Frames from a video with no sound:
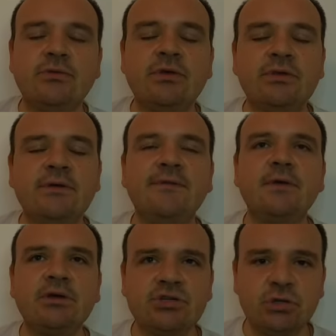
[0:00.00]
So the
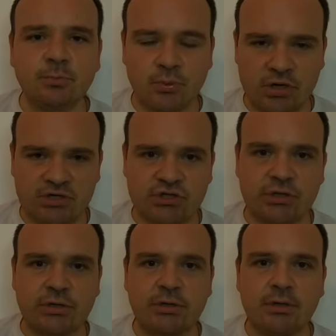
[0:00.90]
differential
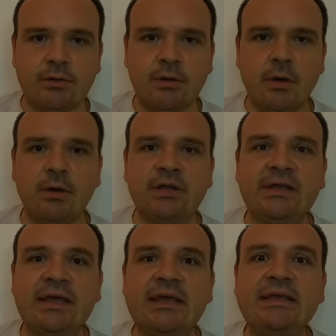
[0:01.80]
pressure
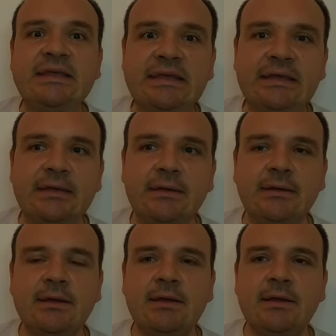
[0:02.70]
on KE
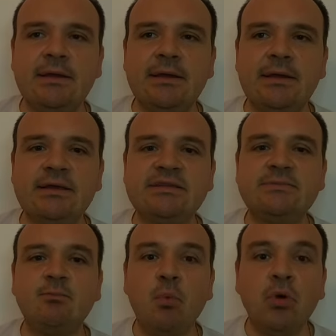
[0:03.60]

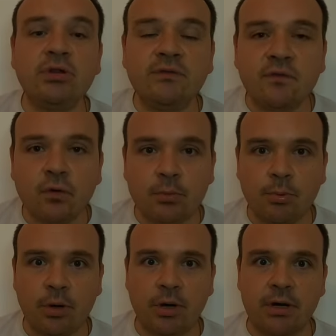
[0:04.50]
is
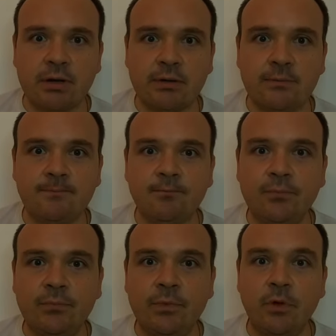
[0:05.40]
0.4 bar.
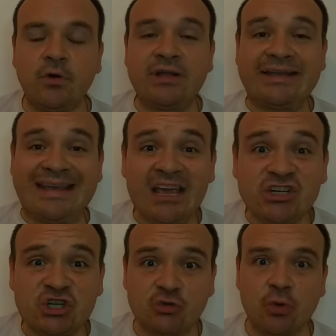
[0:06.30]
On
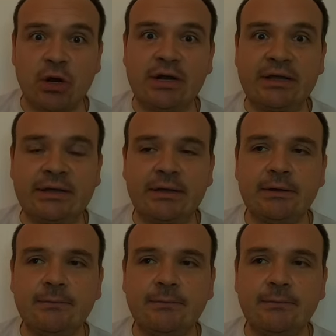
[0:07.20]
K Jetronic,